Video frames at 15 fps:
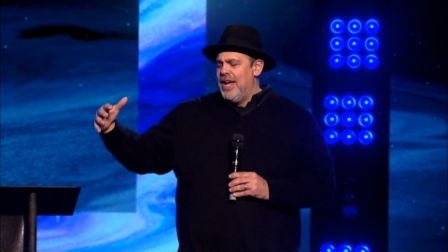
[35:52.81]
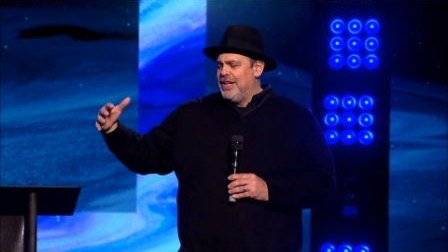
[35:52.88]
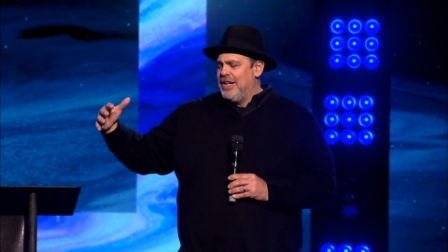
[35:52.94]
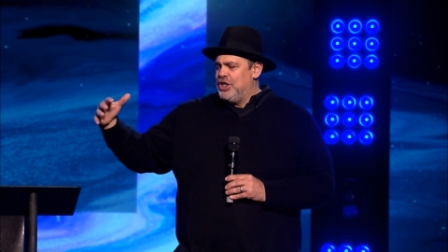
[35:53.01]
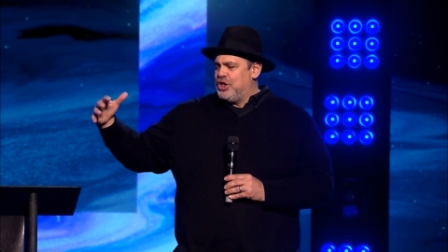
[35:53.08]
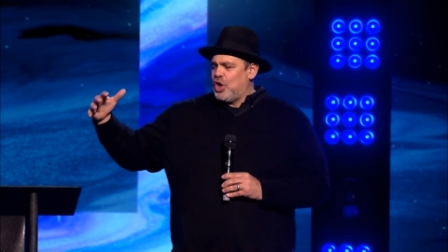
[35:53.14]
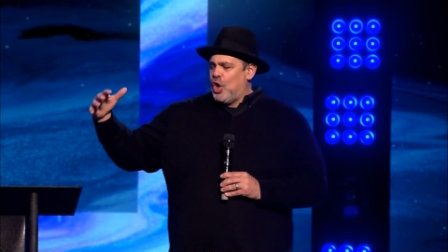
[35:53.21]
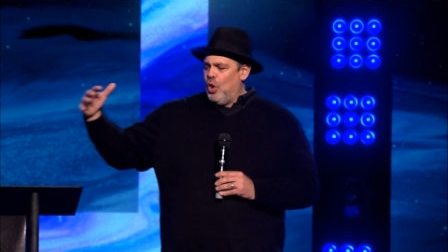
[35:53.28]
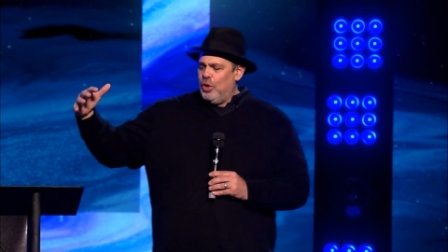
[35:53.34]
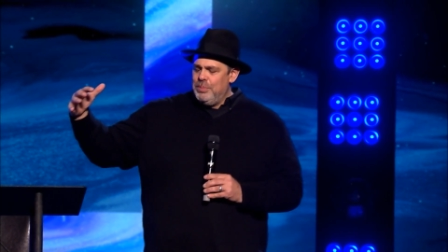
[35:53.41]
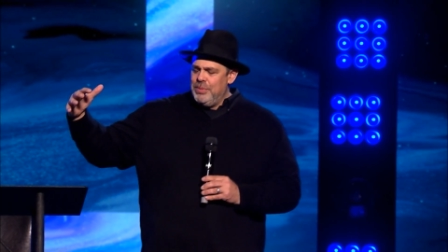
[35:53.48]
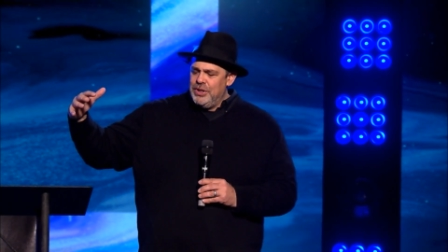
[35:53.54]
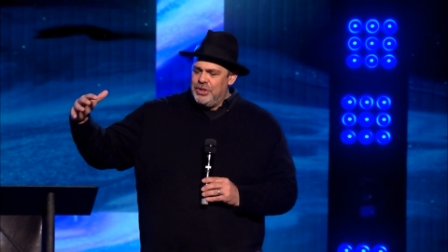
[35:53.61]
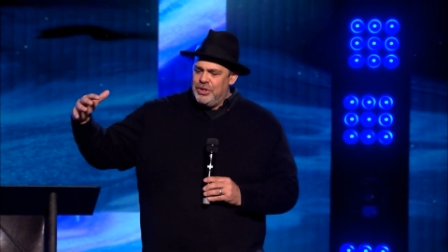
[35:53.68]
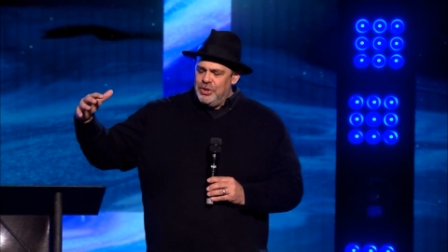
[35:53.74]
and He
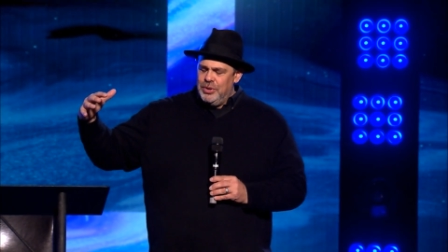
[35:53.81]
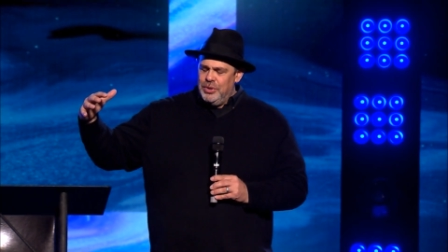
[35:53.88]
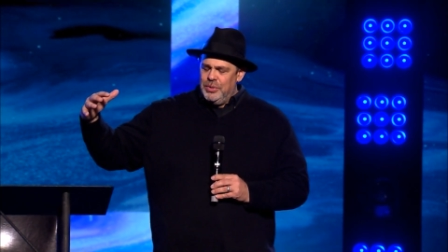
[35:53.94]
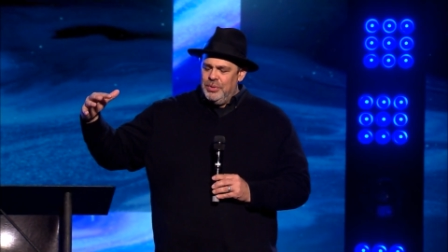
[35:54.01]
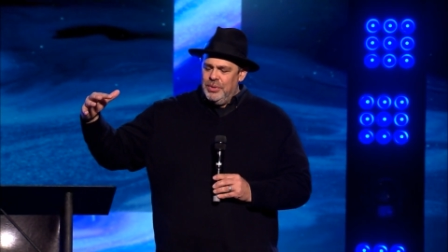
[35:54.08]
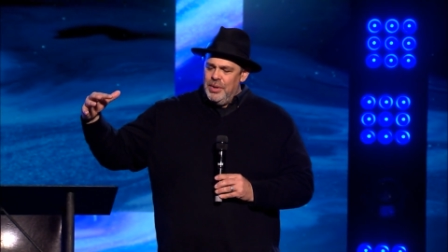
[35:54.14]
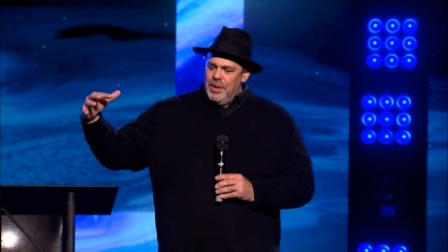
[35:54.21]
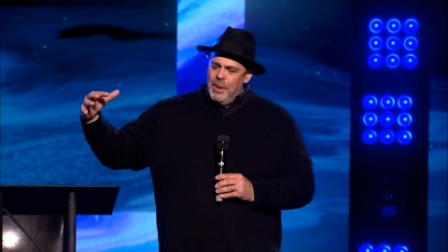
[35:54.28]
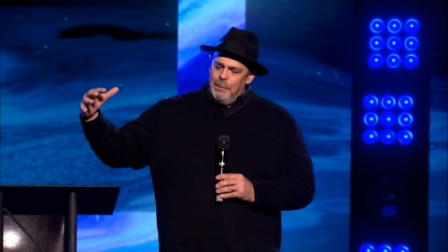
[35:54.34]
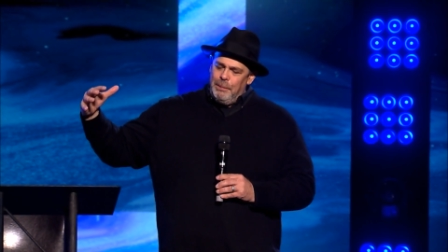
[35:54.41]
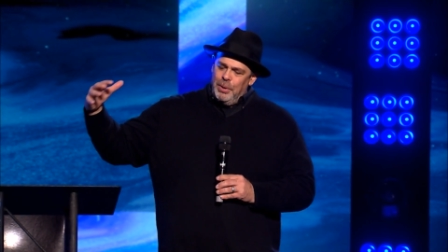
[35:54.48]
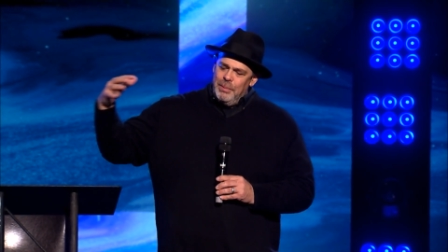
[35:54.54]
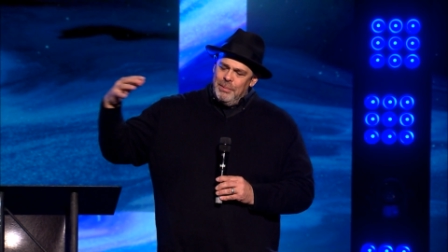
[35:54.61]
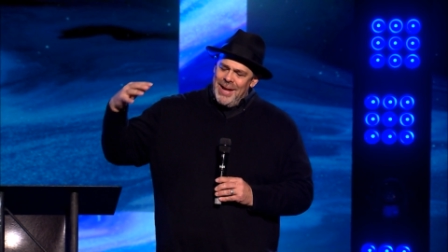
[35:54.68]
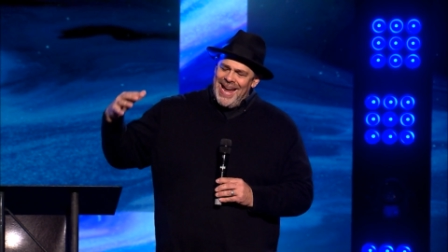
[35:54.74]
told me to
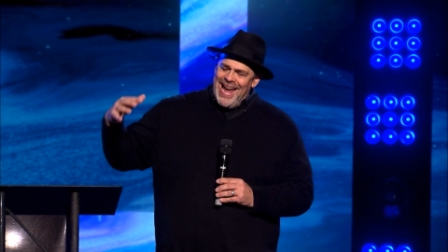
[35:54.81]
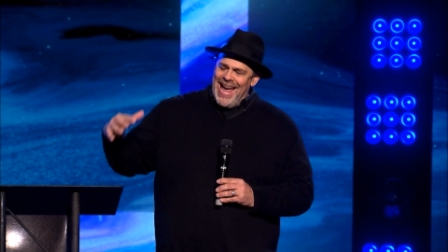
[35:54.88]
put my